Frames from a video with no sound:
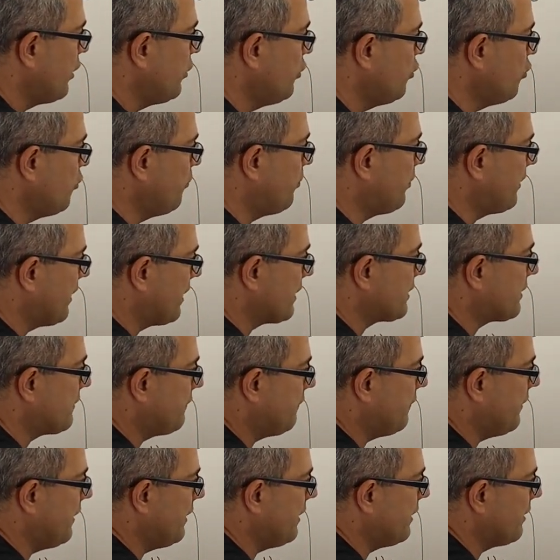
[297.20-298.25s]
u plus
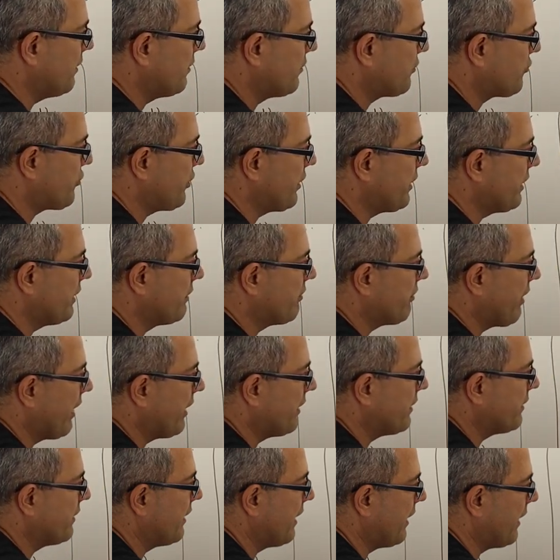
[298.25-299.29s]
v strictly
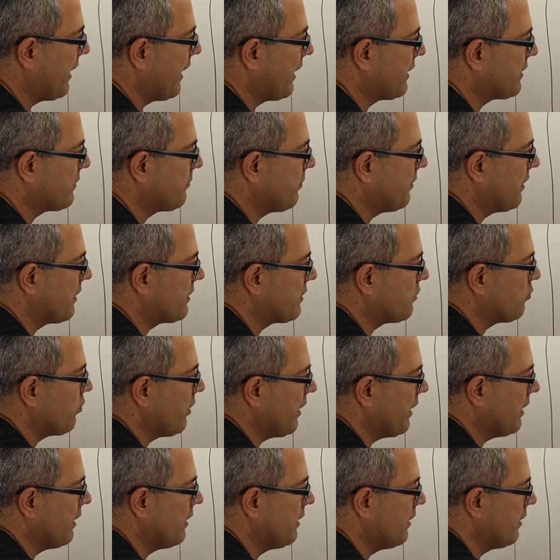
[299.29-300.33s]
greater than x plus
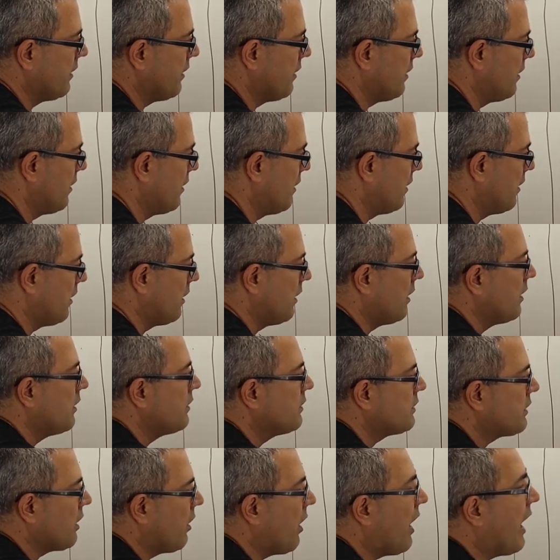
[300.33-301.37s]
v.
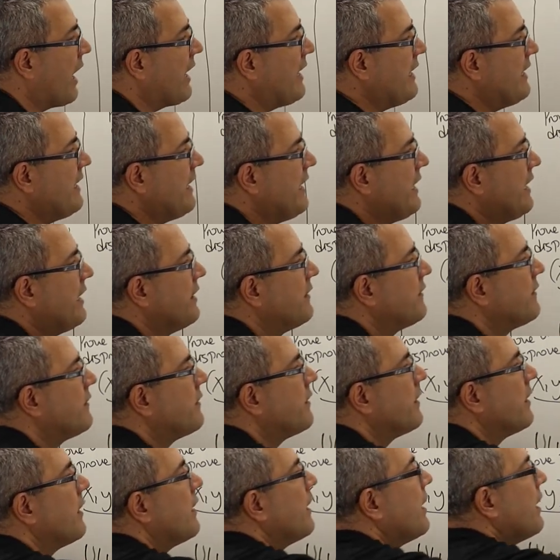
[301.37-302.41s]
So I need
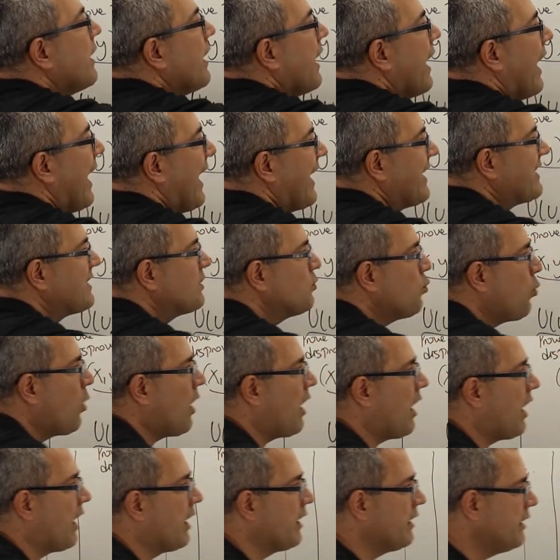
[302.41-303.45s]
x,
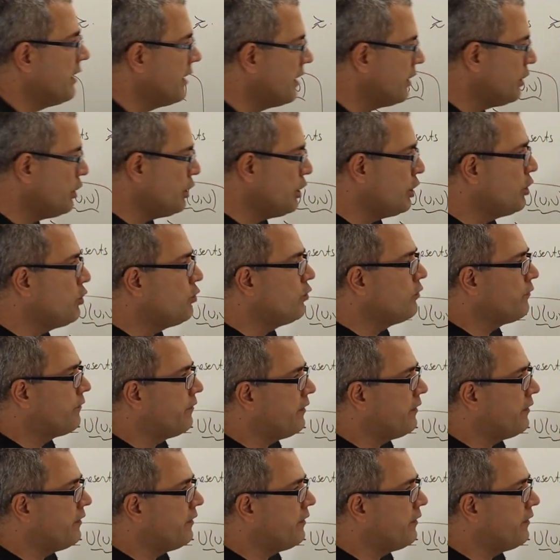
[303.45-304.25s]
y, u,